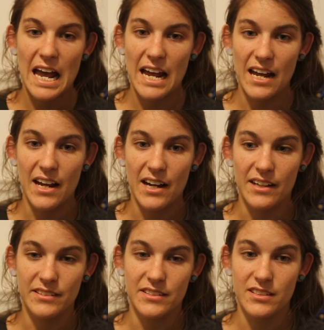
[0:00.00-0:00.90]

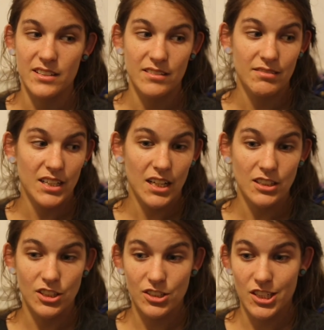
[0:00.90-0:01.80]
And
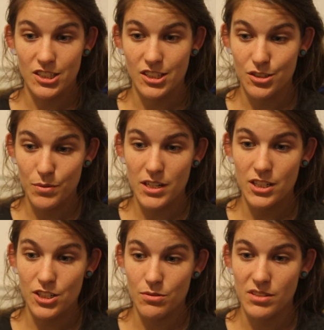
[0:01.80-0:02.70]
she's just the
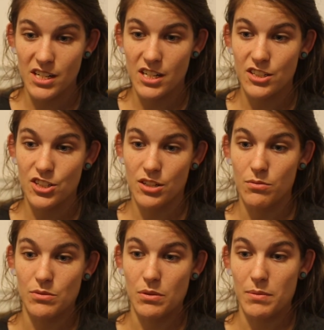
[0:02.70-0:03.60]
sweetest. She was here, she
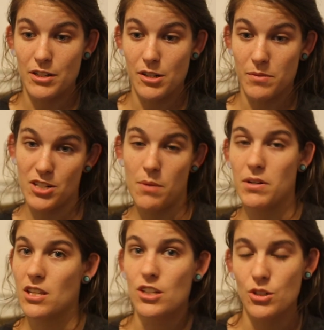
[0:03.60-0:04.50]
was with my German
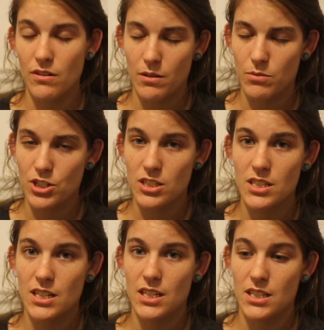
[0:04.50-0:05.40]
Shepherd, and the two of them were
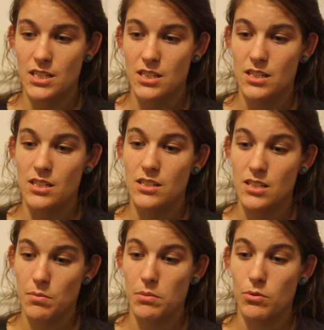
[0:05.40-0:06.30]
just
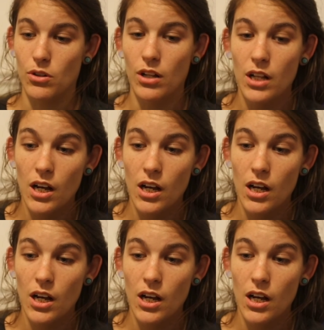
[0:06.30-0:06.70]
inseparable.